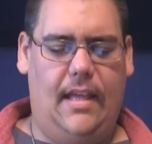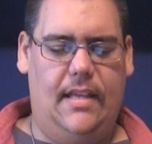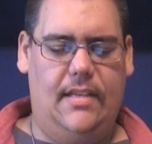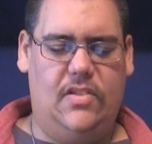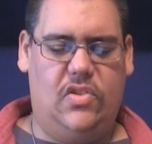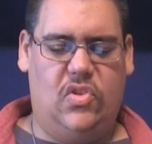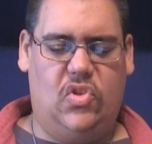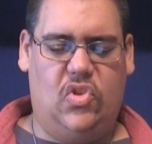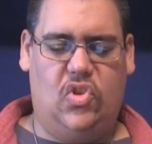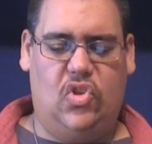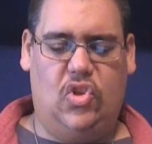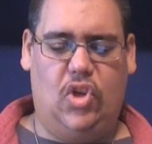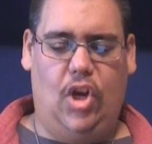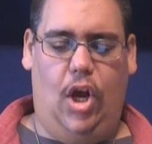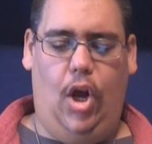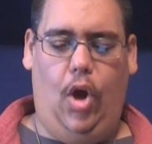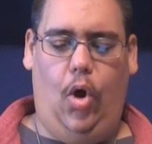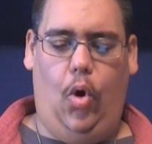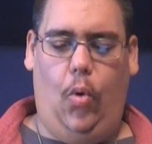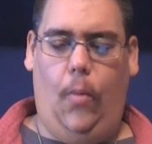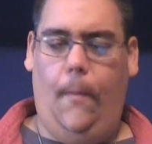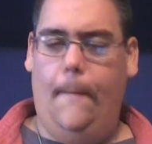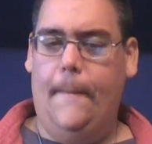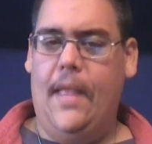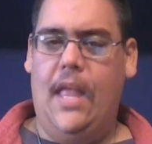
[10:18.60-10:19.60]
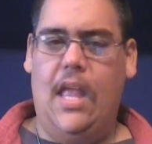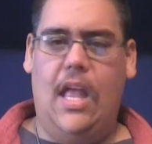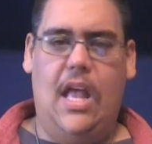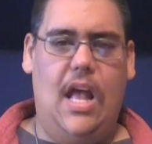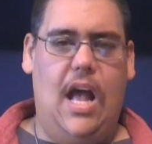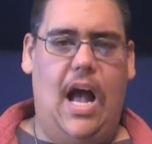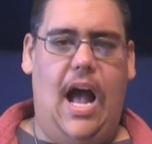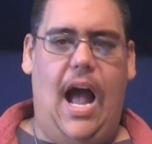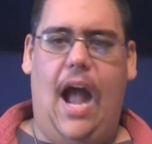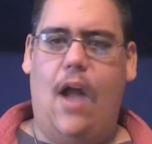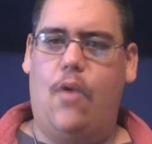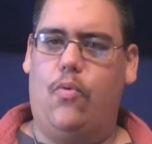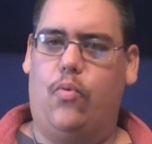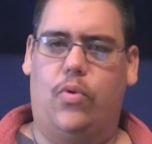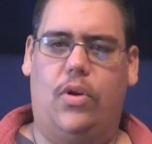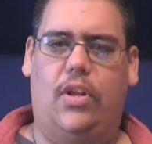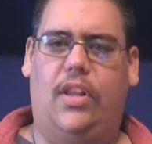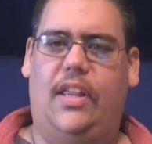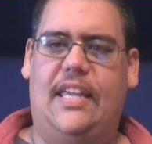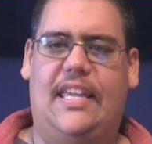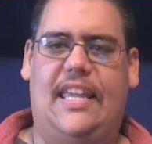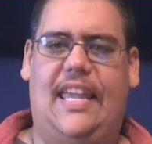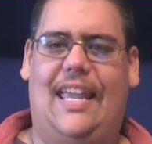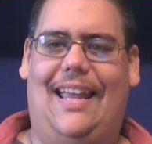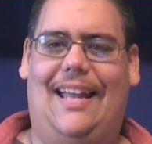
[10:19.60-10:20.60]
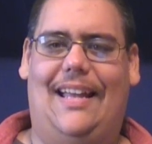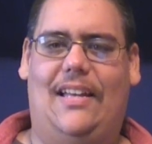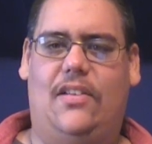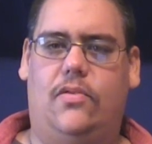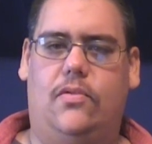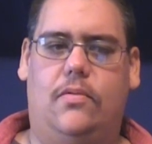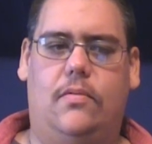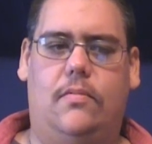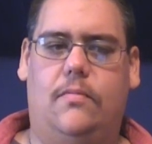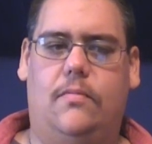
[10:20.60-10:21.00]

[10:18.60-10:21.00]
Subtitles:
So, I really cannot